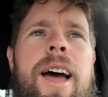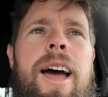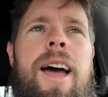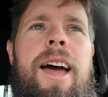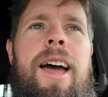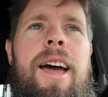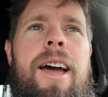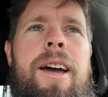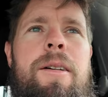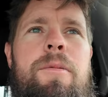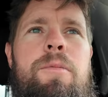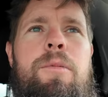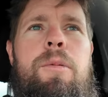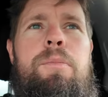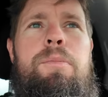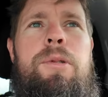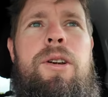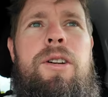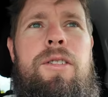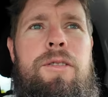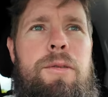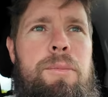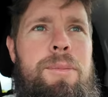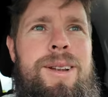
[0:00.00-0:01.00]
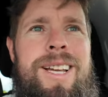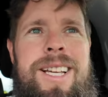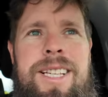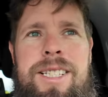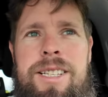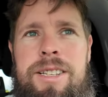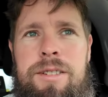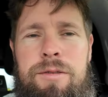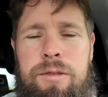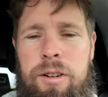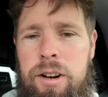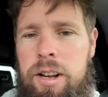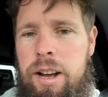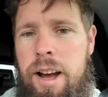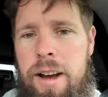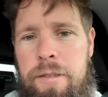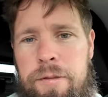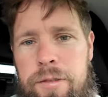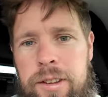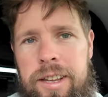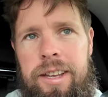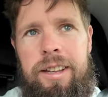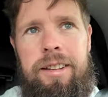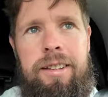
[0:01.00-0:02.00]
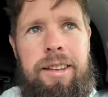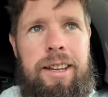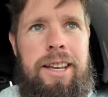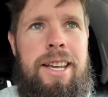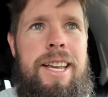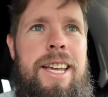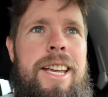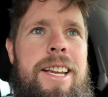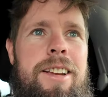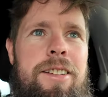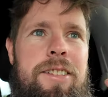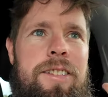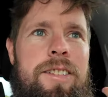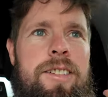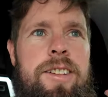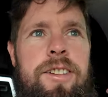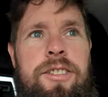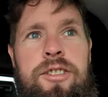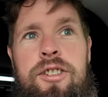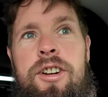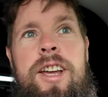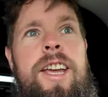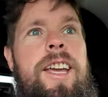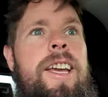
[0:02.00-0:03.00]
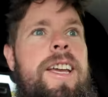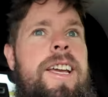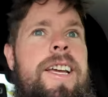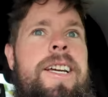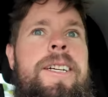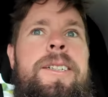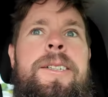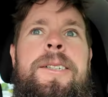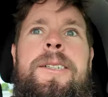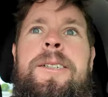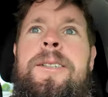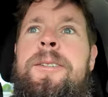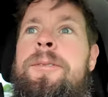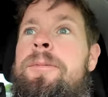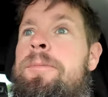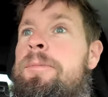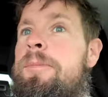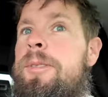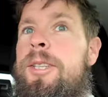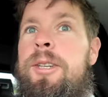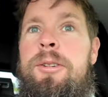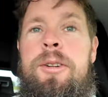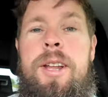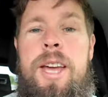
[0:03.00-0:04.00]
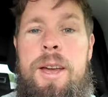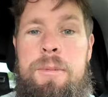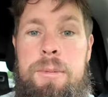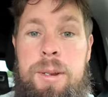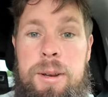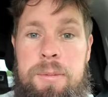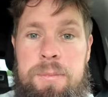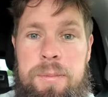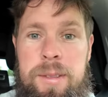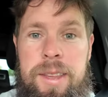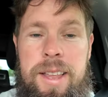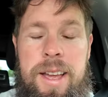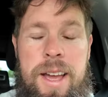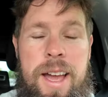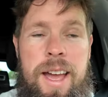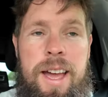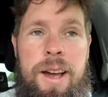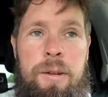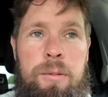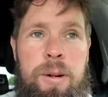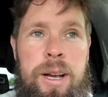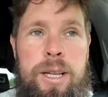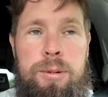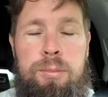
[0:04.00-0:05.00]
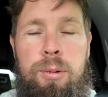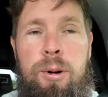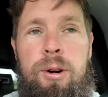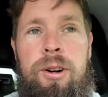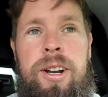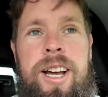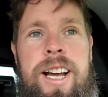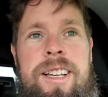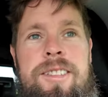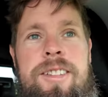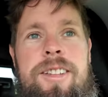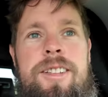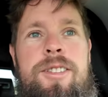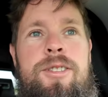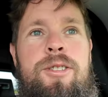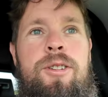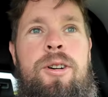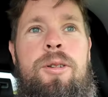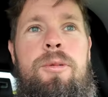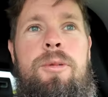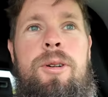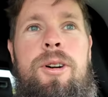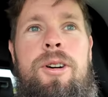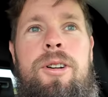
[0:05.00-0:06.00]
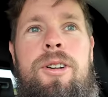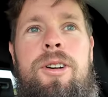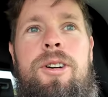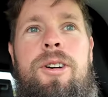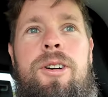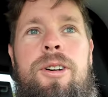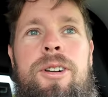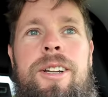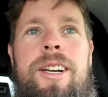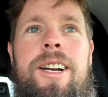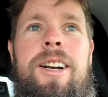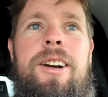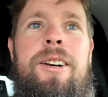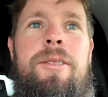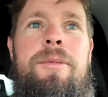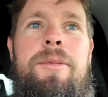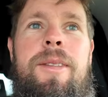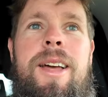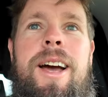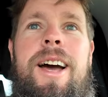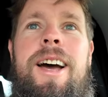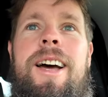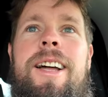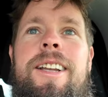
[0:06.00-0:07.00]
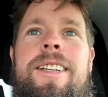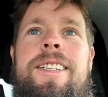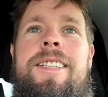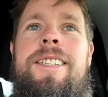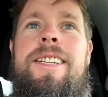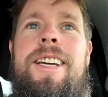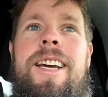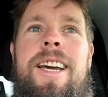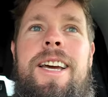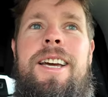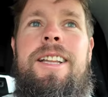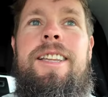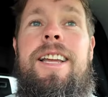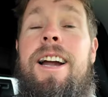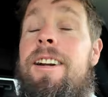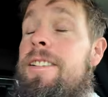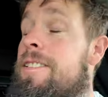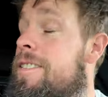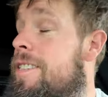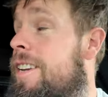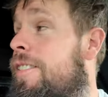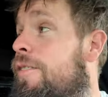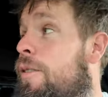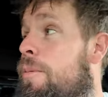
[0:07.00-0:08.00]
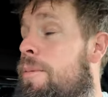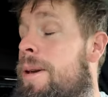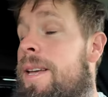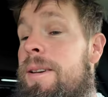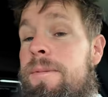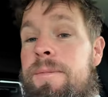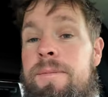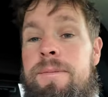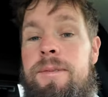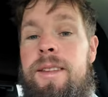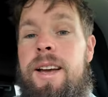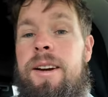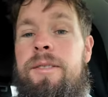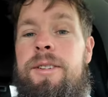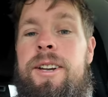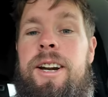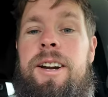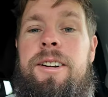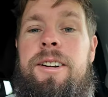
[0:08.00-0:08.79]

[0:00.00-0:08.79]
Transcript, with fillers: Um, beautiful places for coffee, to eat, to drink, you name it. Uh, Westport has it. So we're going to go there. And uh, Darren's never been. Have you,